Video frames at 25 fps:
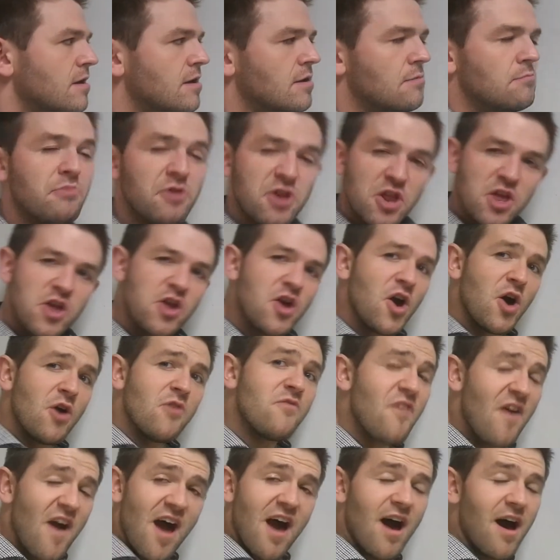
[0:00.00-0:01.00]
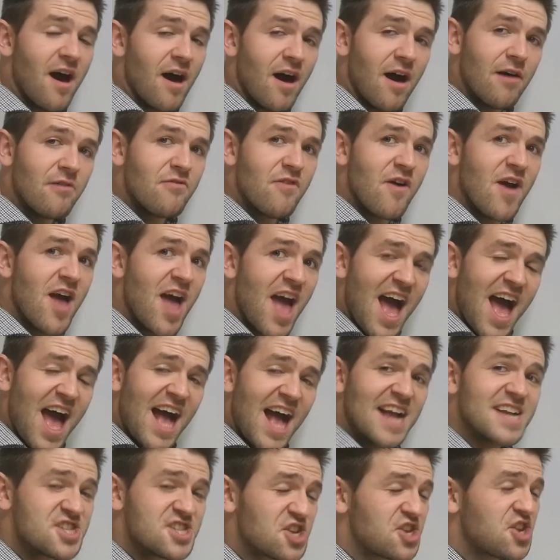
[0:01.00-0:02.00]
But the other half
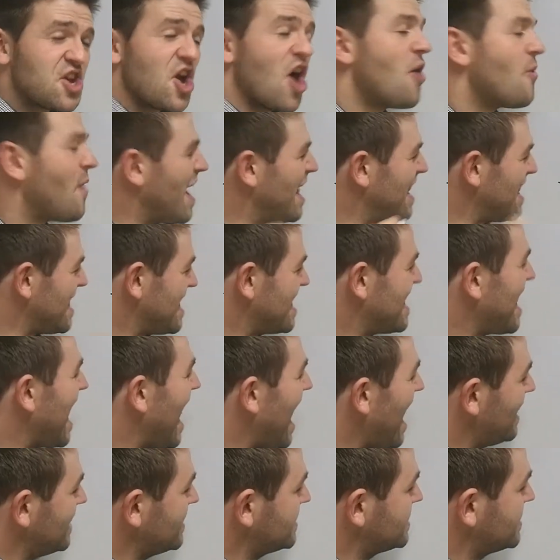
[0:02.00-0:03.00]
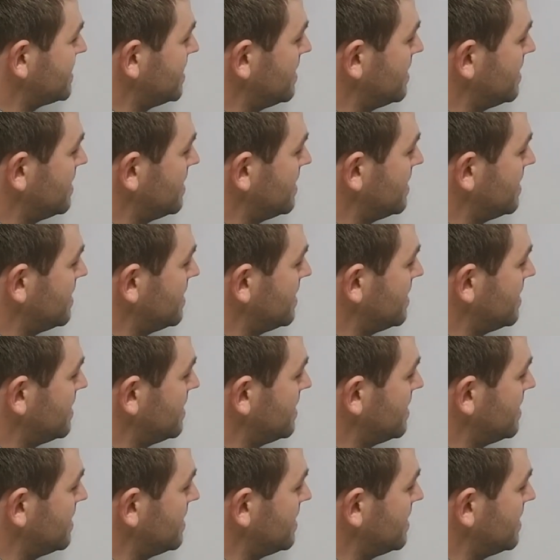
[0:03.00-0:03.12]
has to go and get